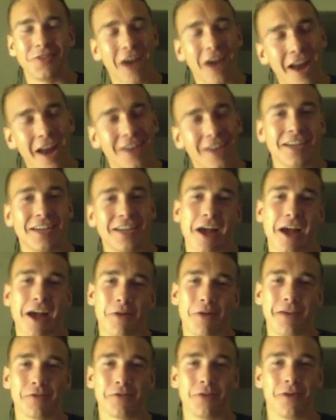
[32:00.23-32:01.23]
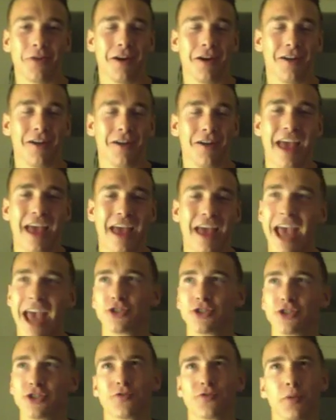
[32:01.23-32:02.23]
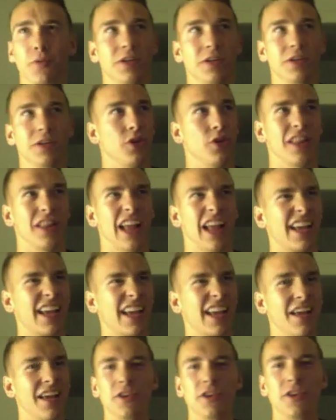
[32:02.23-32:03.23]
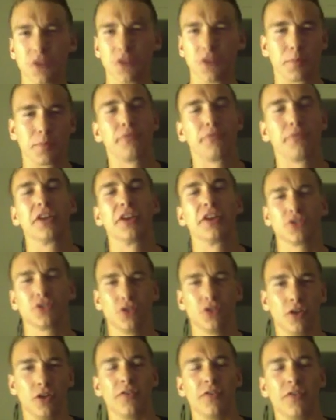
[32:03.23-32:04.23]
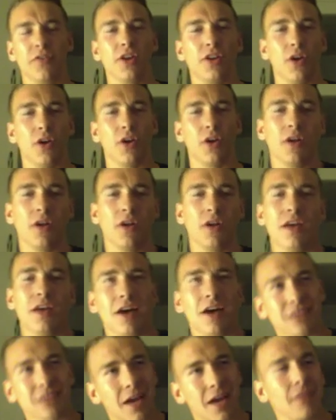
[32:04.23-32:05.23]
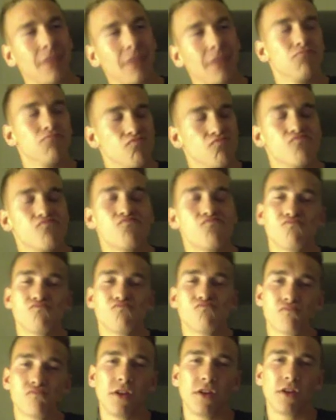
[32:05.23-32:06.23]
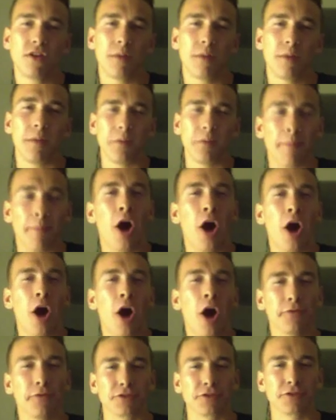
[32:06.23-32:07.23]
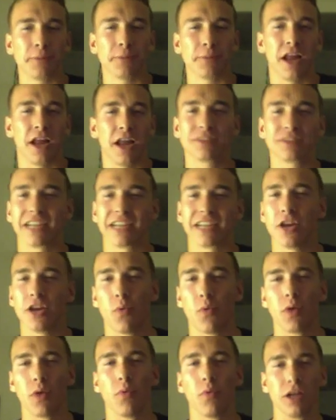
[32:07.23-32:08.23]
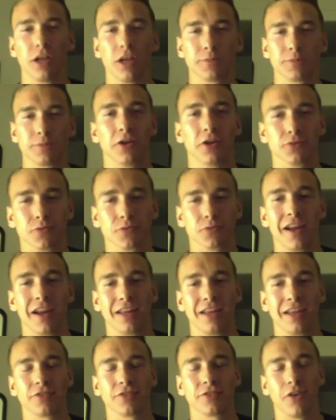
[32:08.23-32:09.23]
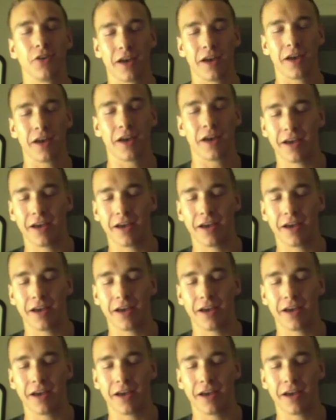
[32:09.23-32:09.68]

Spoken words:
you got to check out what I have going on. And just from it, you know, like, he was very professional and very, you know, I was like, you know, I'm hungry for something else. I didn't know what it was, but I was ready. And so I